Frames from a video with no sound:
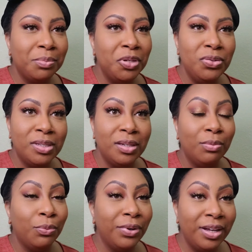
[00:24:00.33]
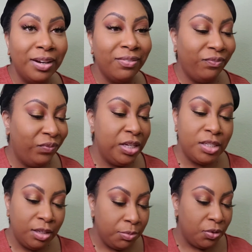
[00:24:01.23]
I'm using what?
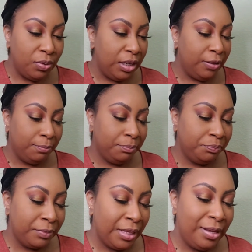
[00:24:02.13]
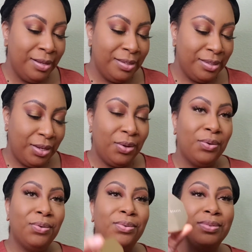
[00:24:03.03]
Fenty Beauty.
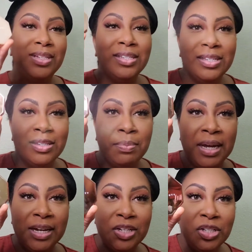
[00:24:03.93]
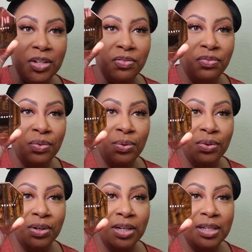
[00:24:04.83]
So this is the packaging
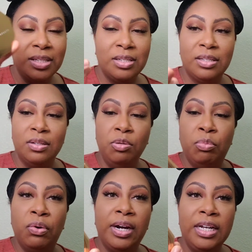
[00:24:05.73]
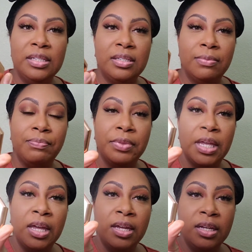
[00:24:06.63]
for it. It's a little bright.
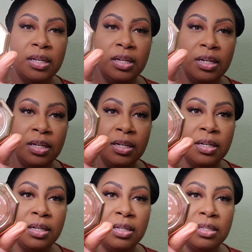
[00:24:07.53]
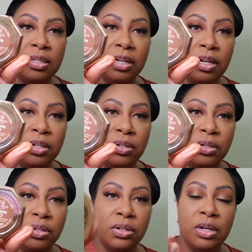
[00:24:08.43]
It is the
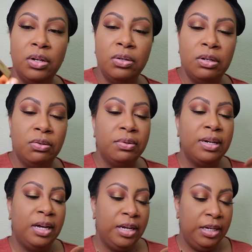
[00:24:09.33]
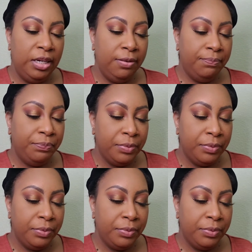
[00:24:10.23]
color Cocoa Naughty.